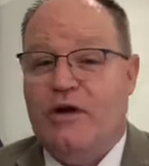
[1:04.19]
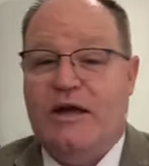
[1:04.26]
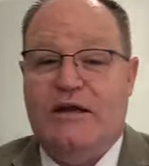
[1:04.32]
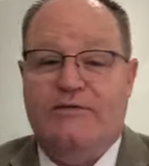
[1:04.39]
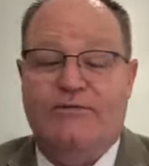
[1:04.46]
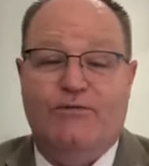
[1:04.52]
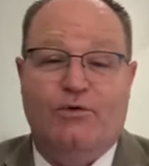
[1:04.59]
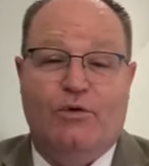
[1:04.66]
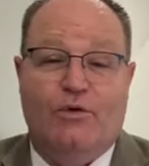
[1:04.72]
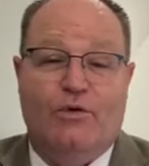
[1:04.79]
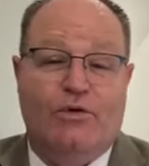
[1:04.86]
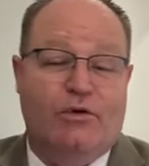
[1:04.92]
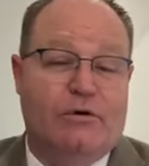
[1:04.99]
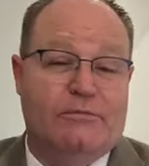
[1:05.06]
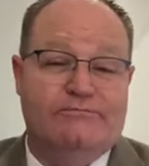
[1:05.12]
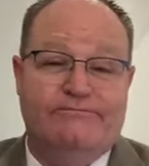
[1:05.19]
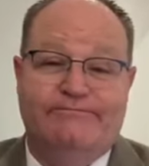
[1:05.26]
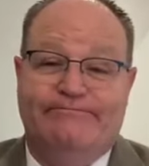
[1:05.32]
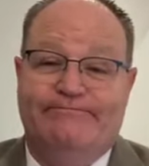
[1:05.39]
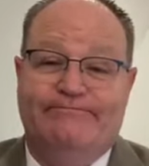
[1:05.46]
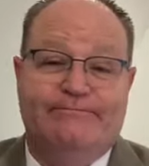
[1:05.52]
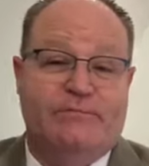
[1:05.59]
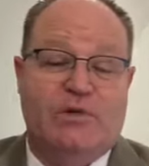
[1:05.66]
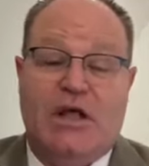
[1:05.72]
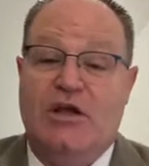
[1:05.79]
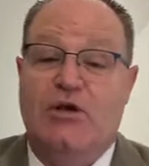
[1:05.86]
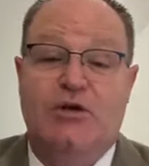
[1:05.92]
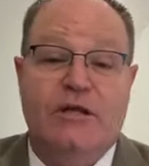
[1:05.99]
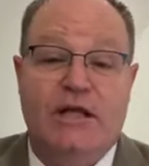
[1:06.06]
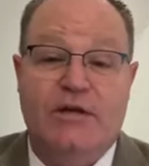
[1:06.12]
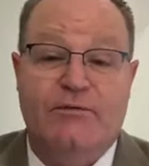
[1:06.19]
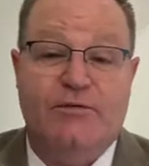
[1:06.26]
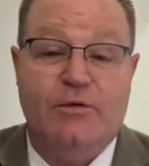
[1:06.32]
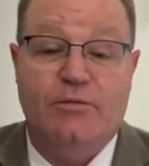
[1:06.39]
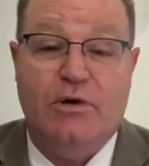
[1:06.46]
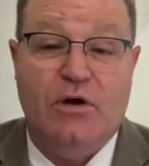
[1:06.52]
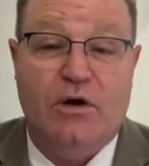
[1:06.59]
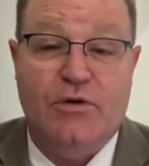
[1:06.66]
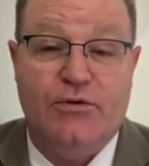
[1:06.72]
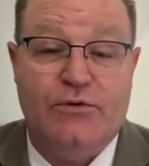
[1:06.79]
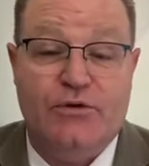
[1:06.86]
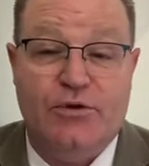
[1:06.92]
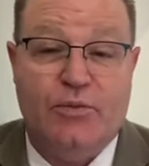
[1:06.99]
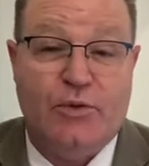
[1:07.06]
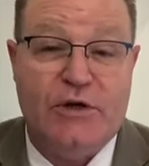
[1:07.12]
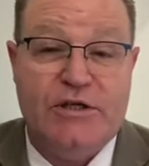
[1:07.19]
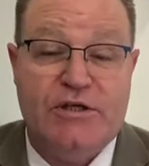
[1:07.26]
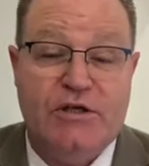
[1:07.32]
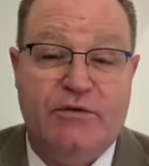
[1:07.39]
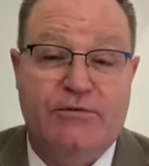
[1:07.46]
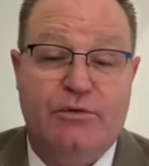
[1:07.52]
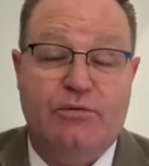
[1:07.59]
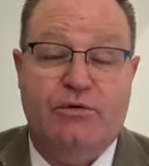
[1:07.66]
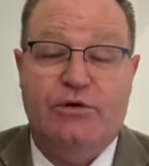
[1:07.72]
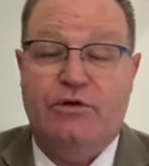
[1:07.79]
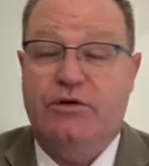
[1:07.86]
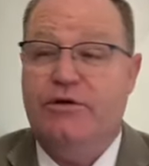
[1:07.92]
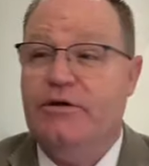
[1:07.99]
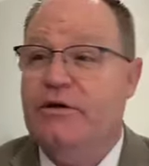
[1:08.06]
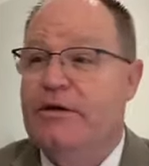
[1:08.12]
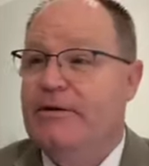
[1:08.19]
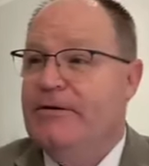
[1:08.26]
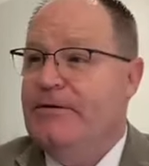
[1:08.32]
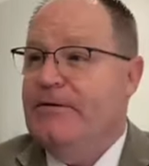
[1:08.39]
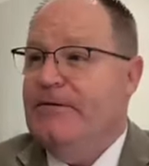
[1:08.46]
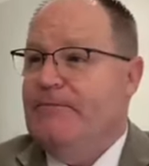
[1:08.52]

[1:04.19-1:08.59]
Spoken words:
Pray for that you'd hear from God through the preaching of the word.